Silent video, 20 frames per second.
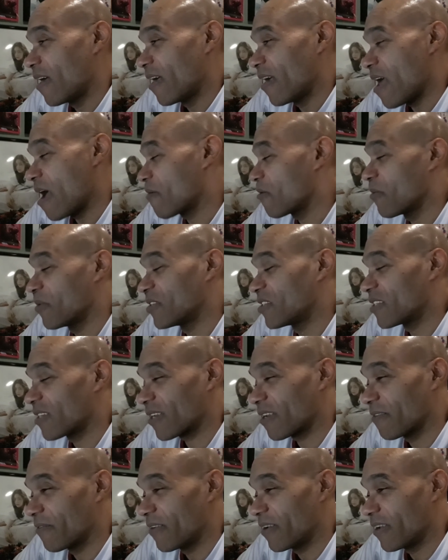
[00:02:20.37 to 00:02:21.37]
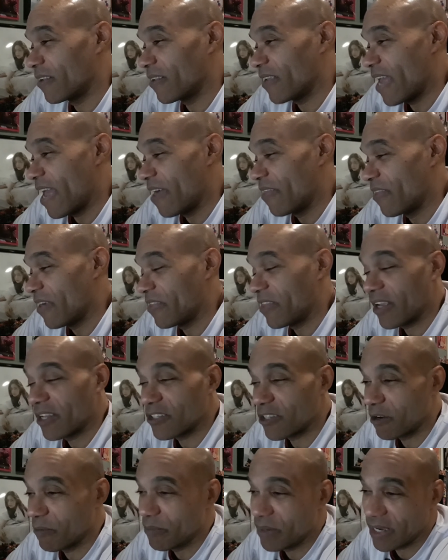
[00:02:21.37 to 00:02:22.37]
everyone's sick of it and they think it's
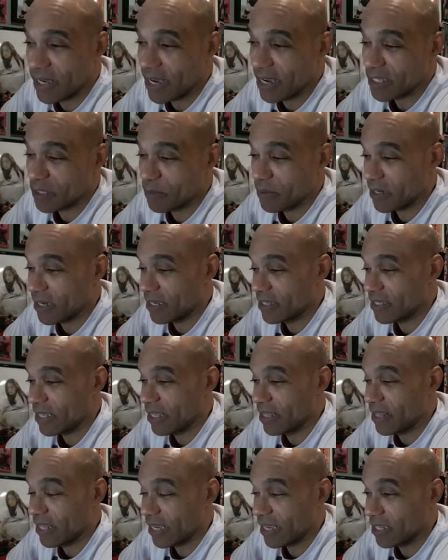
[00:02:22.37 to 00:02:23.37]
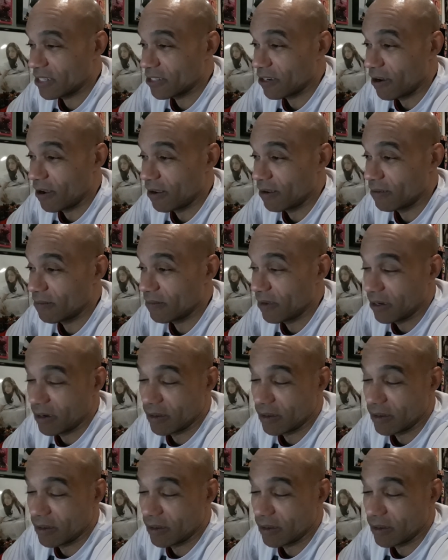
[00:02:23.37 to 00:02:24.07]
all BS because they think it's all